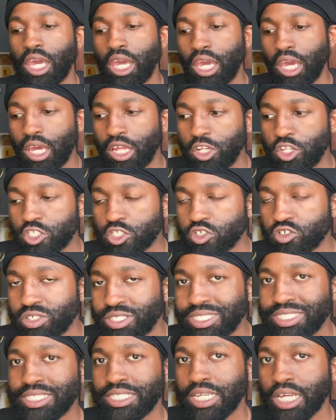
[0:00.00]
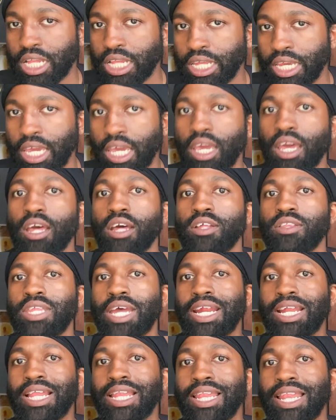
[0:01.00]
intrinsically
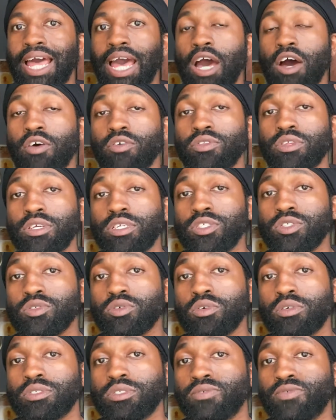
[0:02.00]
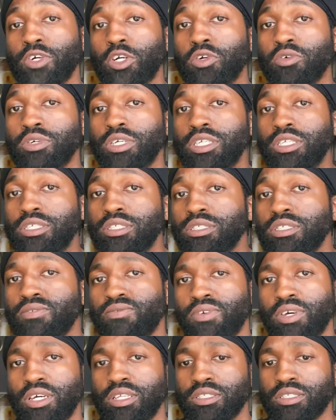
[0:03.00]
that allow these sorts of egregious
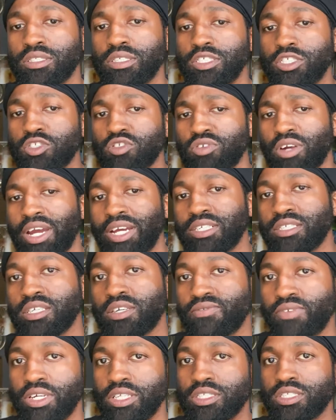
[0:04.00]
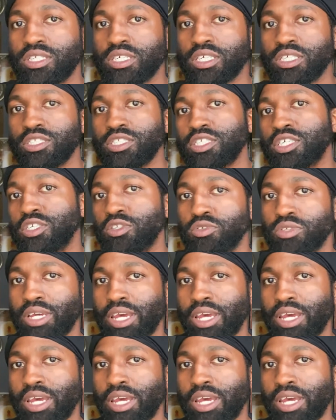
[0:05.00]
events, these tragic events, to continue to